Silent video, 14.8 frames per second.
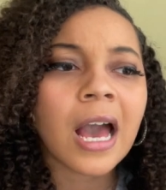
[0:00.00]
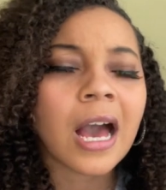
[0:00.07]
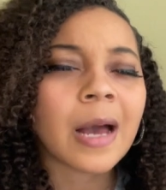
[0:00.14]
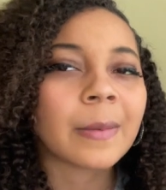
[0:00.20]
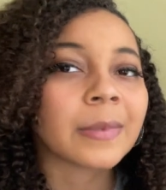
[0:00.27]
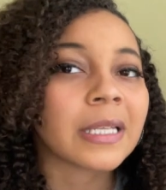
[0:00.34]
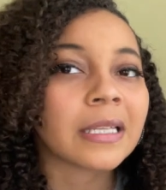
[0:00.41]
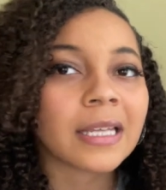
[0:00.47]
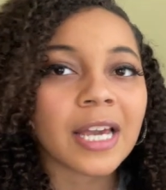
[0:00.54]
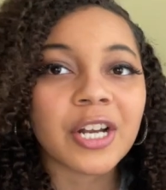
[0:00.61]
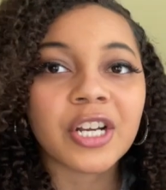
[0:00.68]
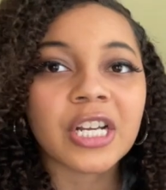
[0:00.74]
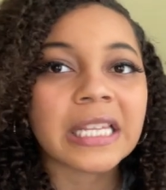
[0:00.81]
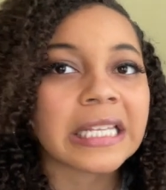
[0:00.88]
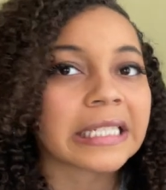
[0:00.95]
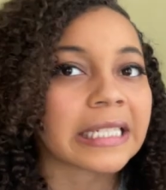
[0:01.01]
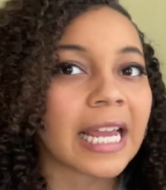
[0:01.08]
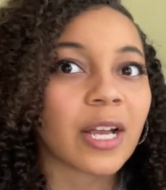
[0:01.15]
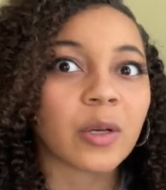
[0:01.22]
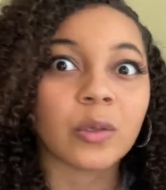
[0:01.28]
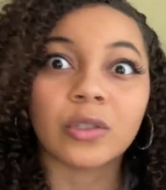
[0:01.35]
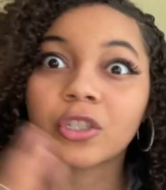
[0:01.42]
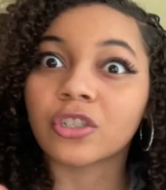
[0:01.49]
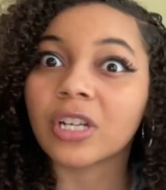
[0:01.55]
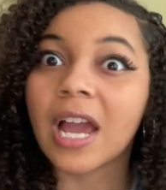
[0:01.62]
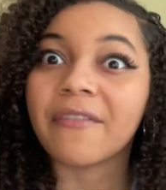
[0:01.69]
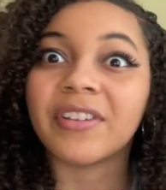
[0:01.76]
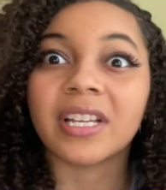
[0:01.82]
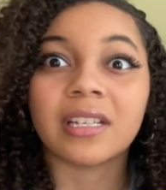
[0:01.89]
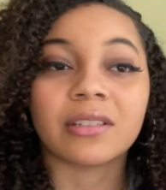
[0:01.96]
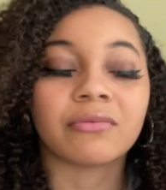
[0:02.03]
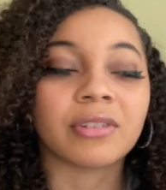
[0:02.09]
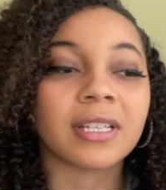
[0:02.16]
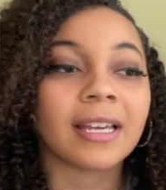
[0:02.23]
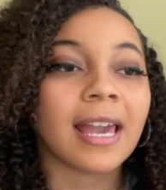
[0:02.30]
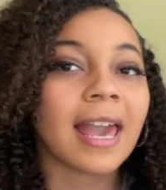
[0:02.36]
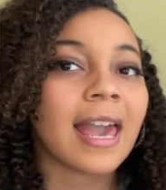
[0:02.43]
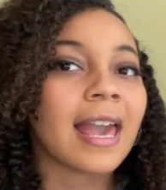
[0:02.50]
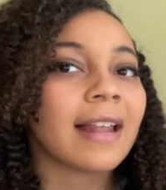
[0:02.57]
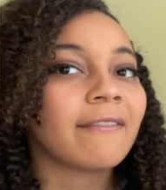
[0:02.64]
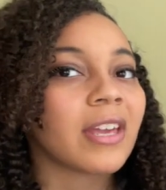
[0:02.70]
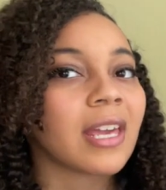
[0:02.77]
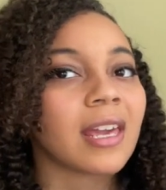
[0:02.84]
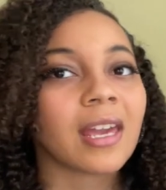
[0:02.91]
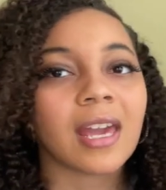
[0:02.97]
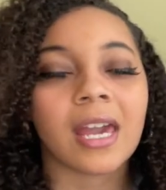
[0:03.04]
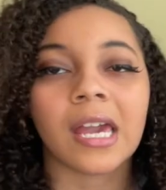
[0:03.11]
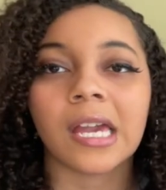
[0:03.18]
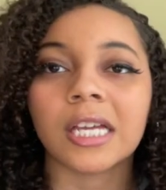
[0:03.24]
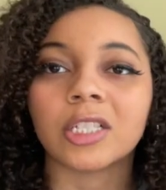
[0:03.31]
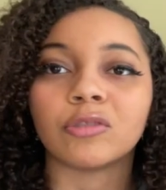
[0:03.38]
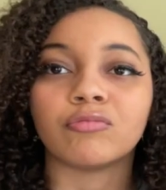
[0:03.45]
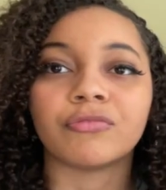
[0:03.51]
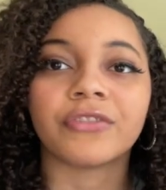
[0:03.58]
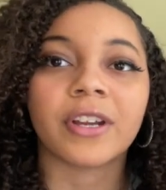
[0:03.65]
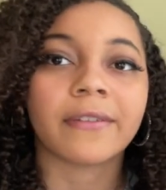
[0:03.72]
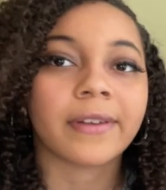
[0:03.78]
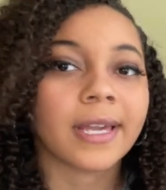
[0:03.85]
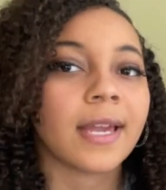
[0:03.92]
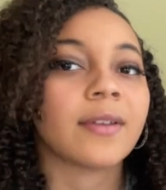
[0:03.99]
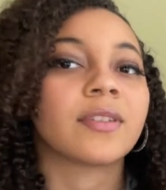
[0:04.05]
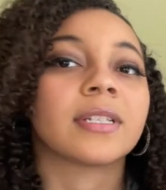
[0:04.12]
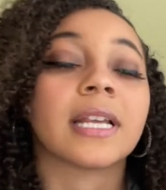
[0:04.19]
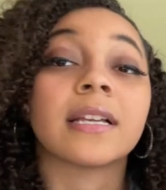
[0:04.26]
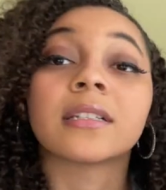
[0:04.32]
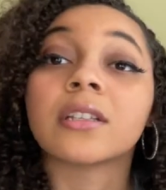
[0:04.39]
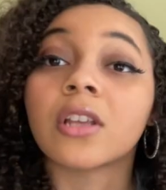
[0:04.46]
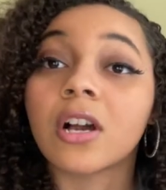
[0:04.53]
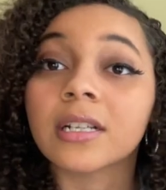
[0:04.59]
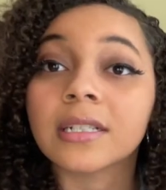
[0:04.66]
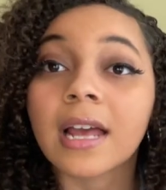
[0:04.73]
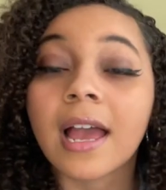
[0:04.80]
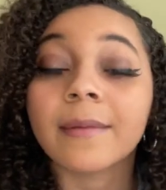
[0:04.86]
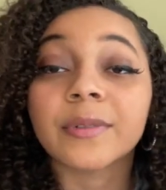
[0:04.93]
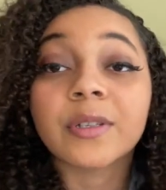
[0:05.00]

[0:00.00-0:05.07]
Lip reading: The later in the cycle, the traffic gets really heavy and verification takes a long time.